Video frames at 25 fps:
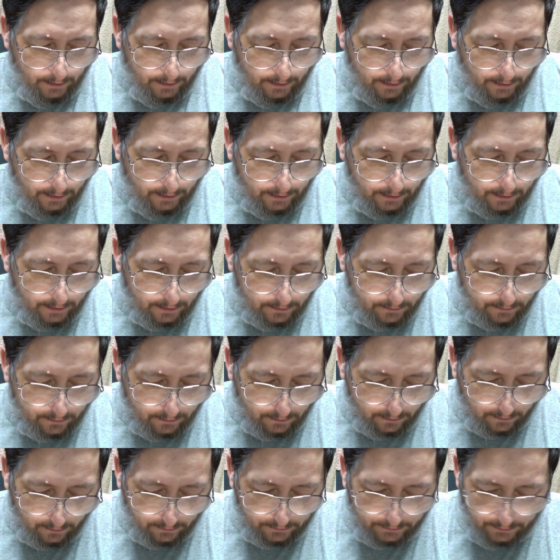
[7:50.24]
And
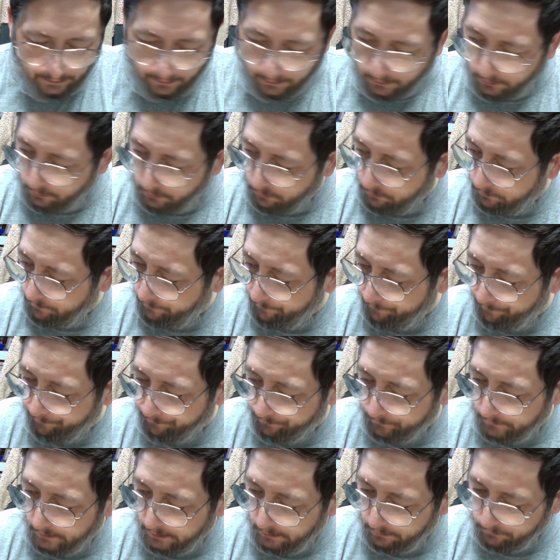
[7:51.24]
you know,
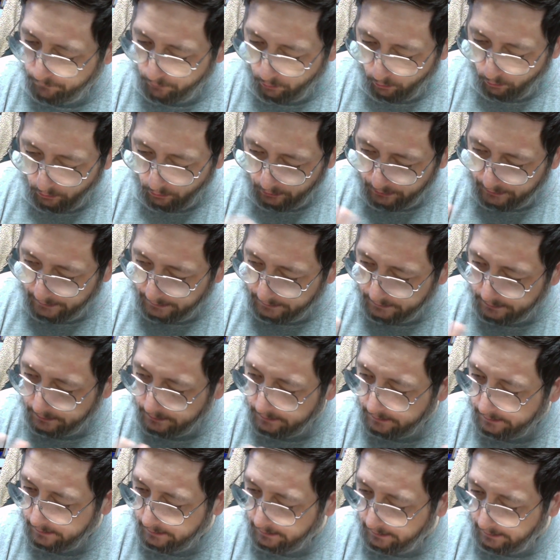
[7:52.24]
of course,
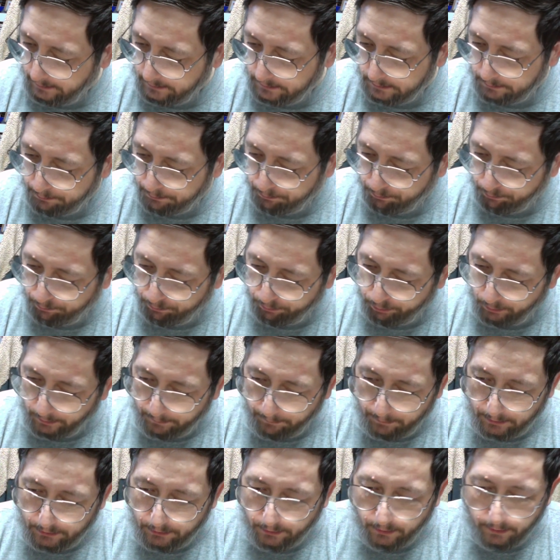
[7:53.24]
that's pretty
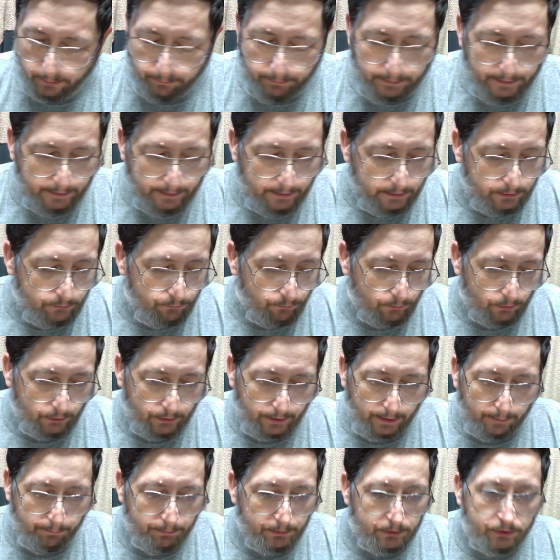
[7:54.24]
much going to be this first
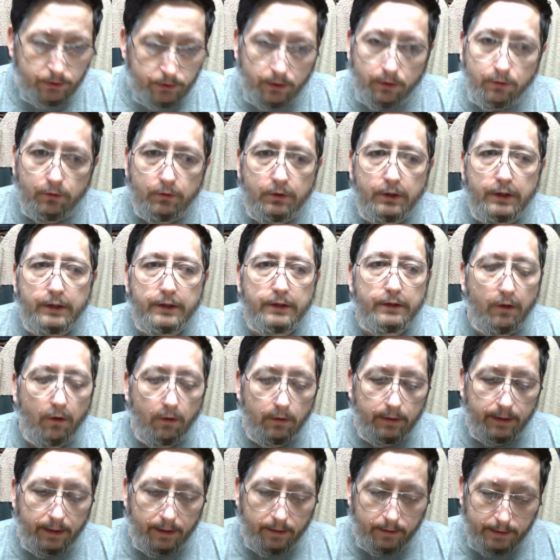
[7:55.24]
episode
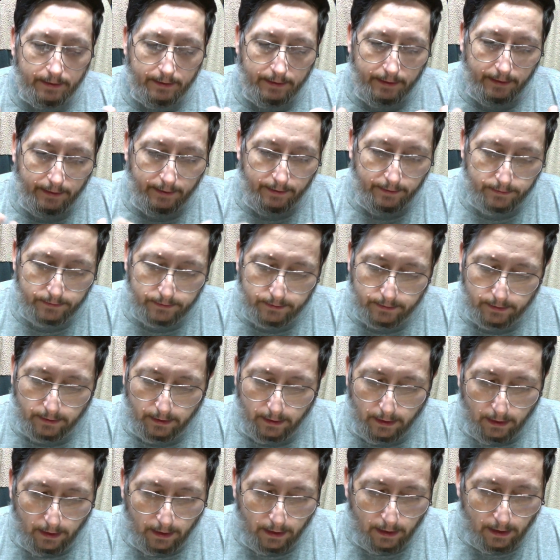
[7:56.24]
on LEDs.
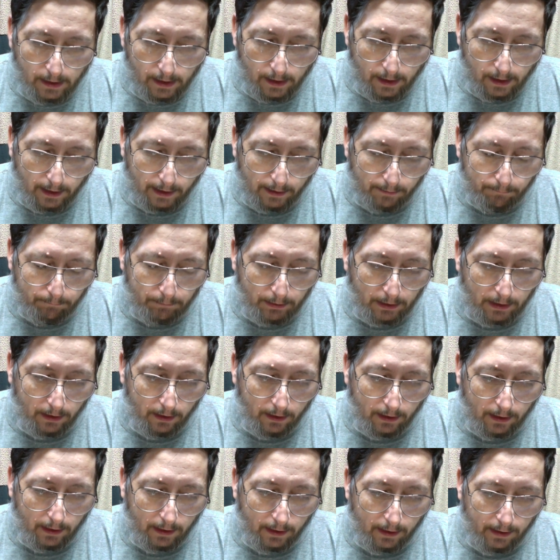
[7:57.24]

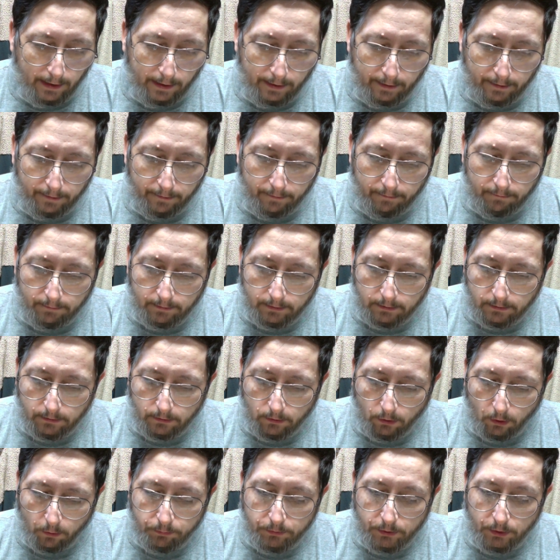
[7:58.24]
I
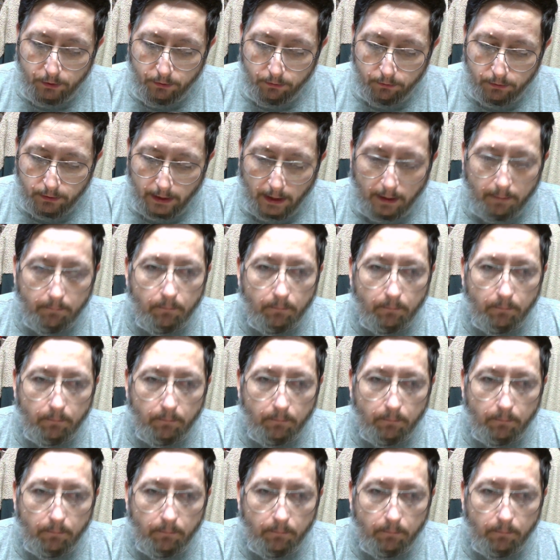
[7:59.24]
hope to do a lot